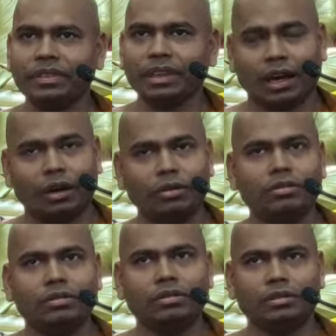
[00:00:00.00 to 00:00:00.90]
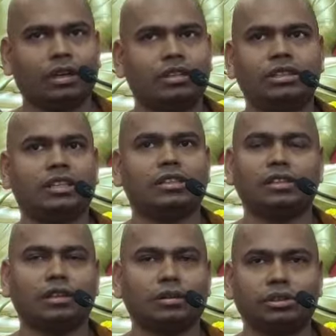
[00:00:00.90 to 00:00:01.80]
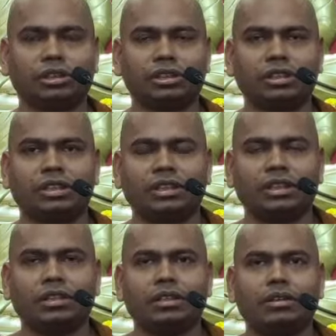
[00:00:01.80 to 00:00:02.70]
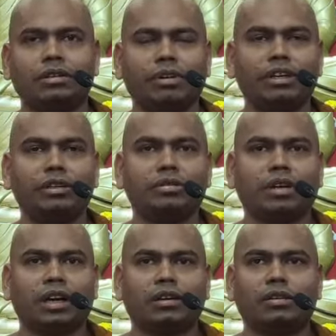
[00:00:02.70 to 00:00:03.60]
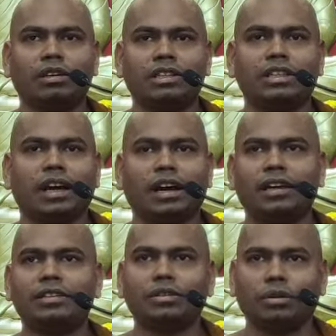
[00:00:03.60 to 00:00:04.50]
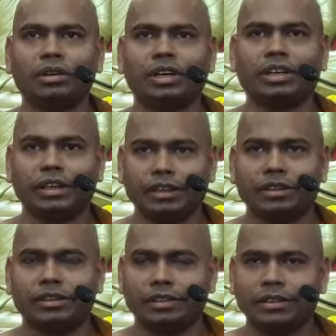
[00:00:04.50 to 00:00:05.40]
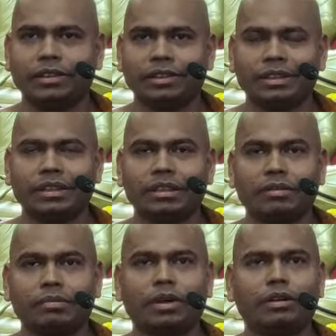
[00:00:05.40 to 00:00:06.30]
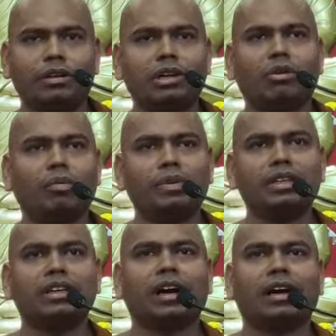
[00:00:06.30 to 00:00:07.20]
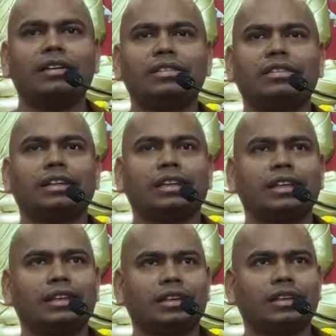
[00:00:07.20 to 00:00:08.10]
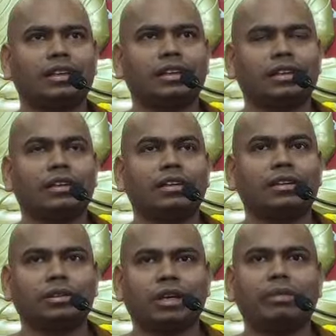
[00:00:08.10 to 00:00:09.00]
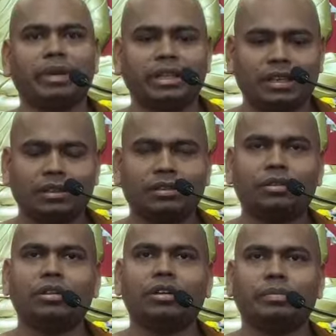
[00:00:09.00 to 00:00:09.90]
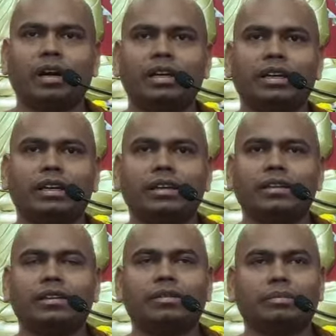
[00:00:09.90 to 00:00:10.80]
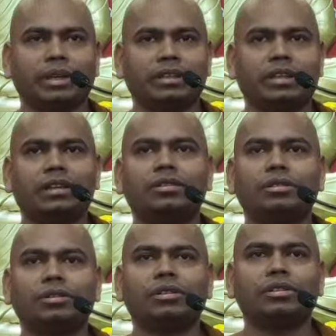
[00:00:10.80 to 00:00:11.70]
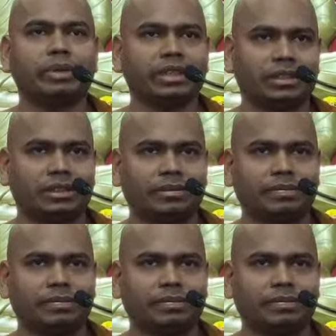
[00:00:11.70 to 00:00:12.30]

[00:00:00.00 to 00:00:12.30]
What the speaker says: How? Not just on the cushion. When you are closing eyes, okay. But when you're opening the eyes, you have metta through your body, metta through your speech.